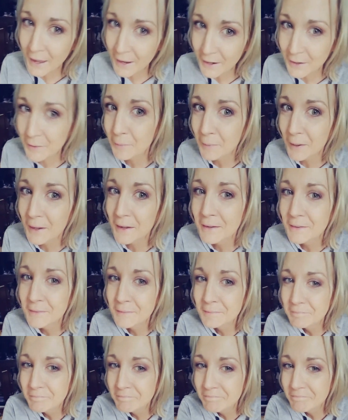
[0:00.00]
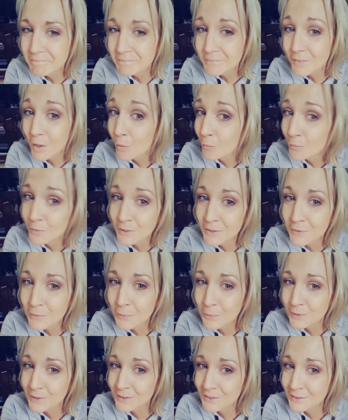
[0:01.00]
anyway, only
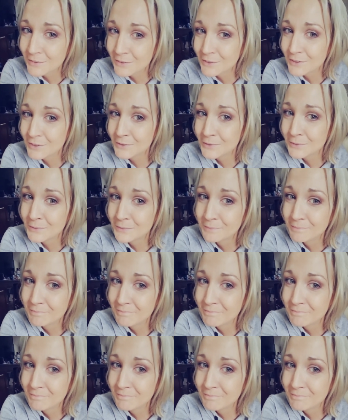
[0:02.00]
according to Lou.